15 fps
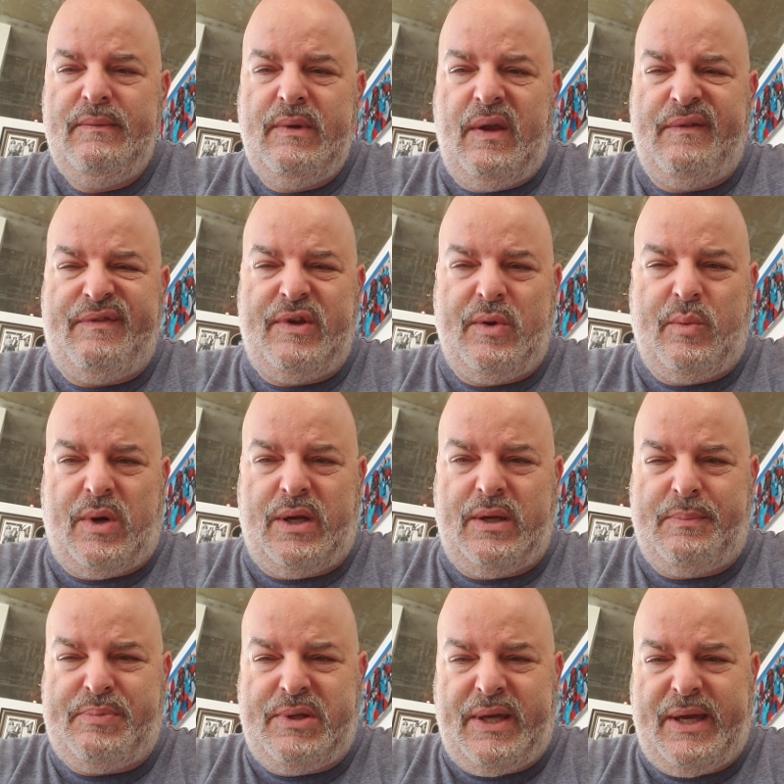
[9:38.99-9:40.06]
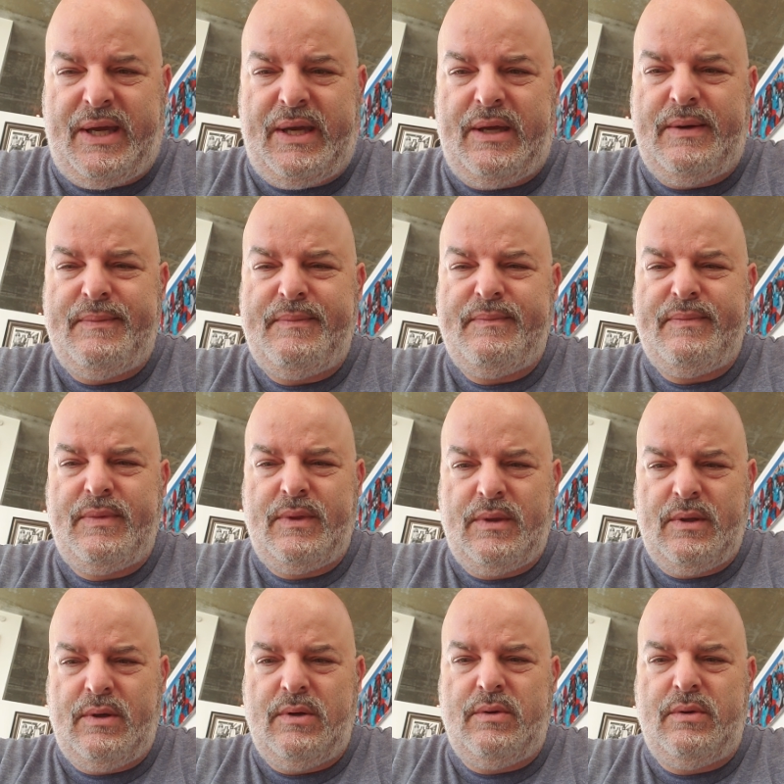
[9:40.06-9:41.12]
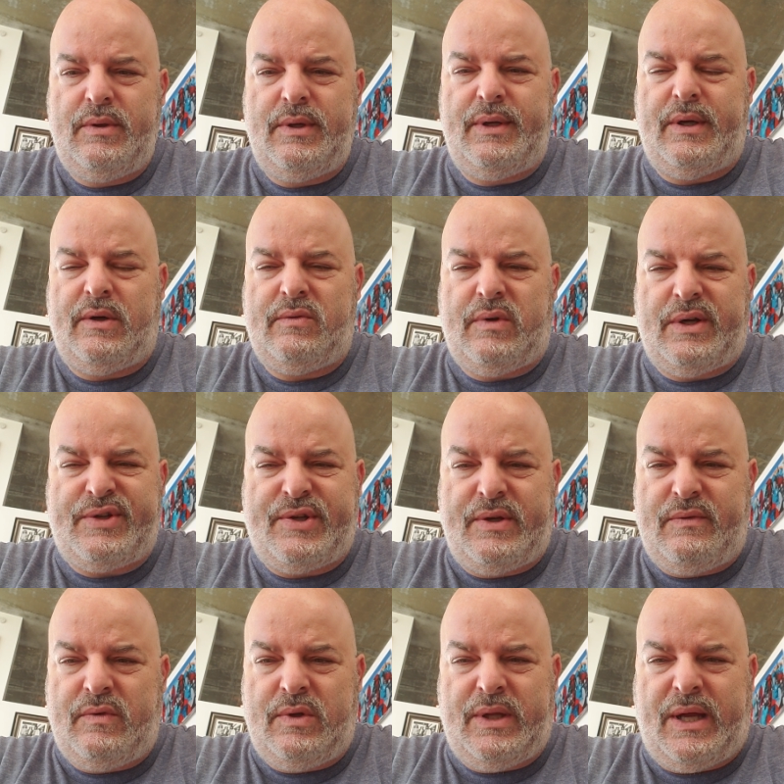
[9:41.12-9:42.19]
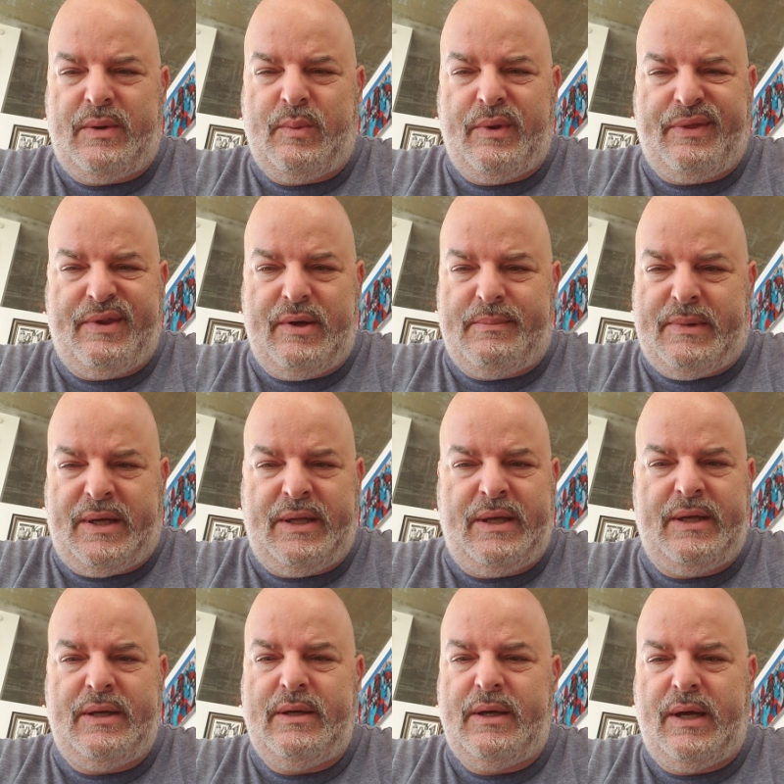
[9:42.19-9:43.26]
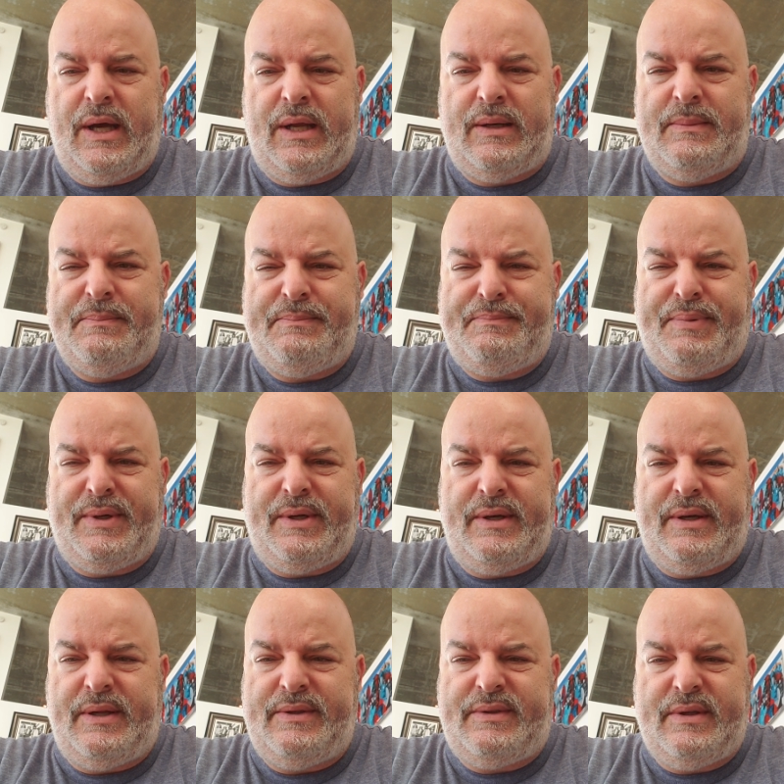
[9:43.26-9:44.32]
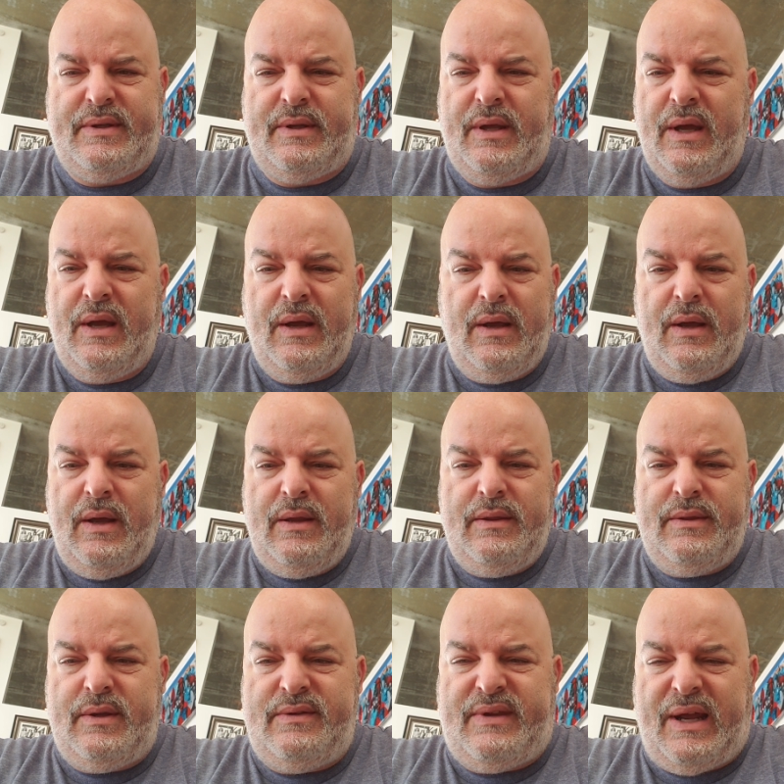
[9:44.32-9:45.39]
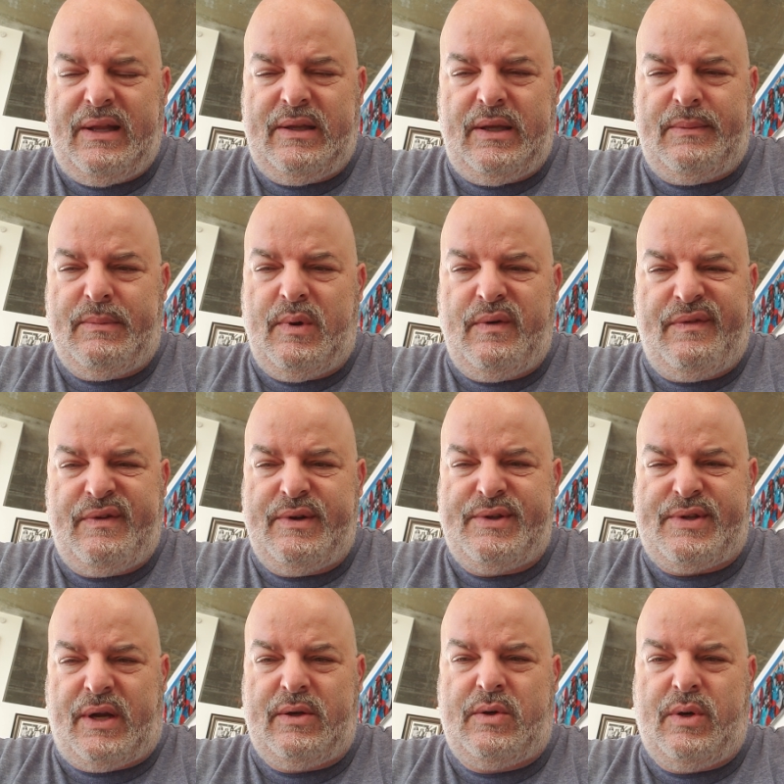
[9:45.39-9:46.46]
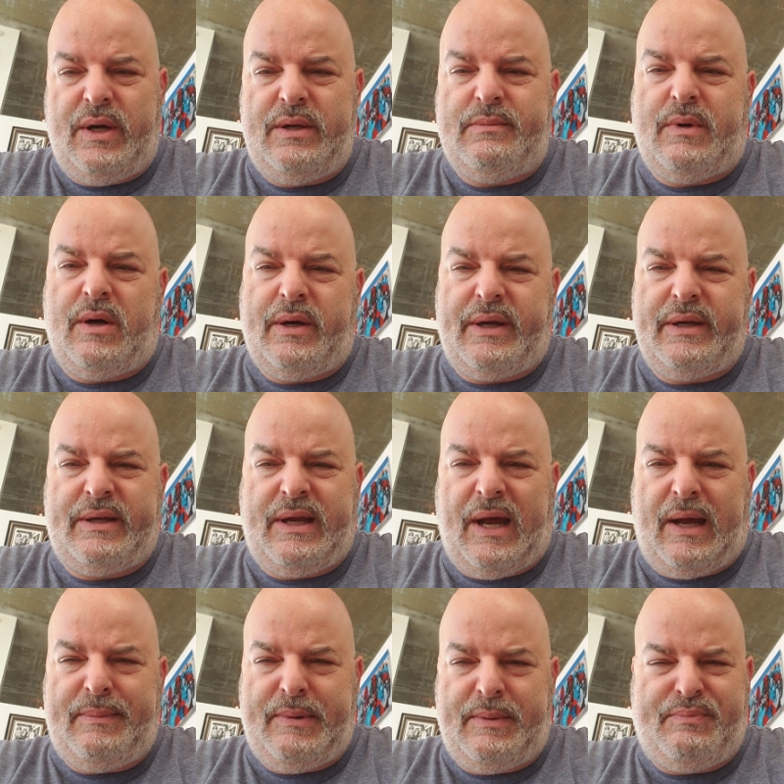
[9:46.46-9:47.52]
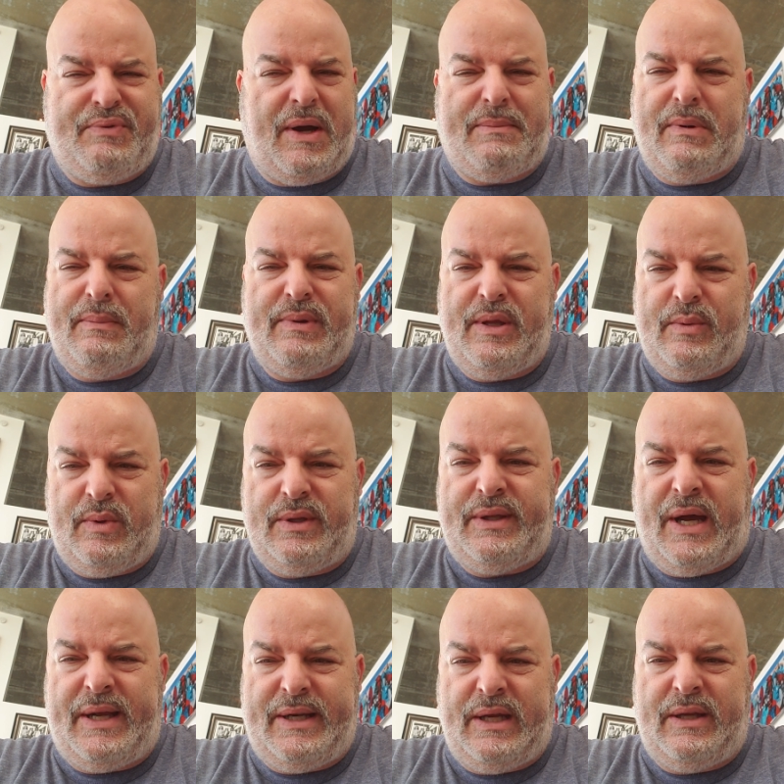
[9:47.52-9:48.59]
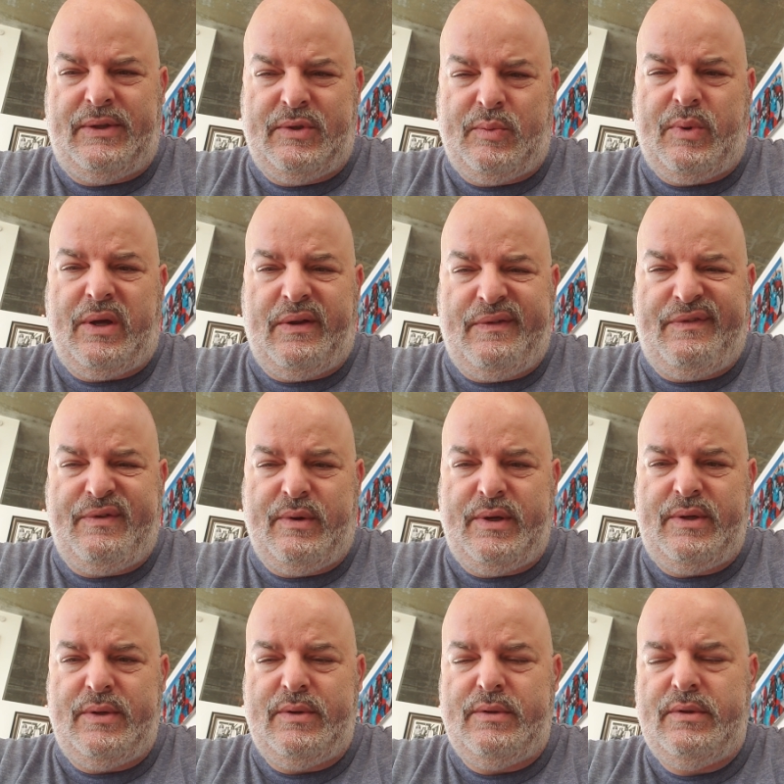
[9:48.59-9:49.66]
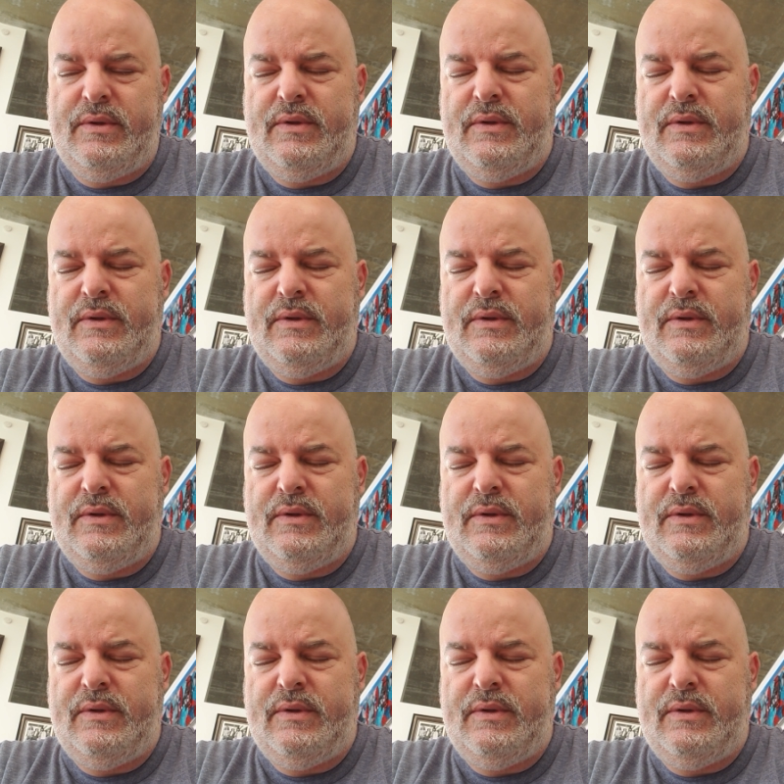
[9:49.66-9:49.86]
If you want to play, Russian roulette with your money and put it into the daily movers on CoinMarketCap, it probably will not end well for you.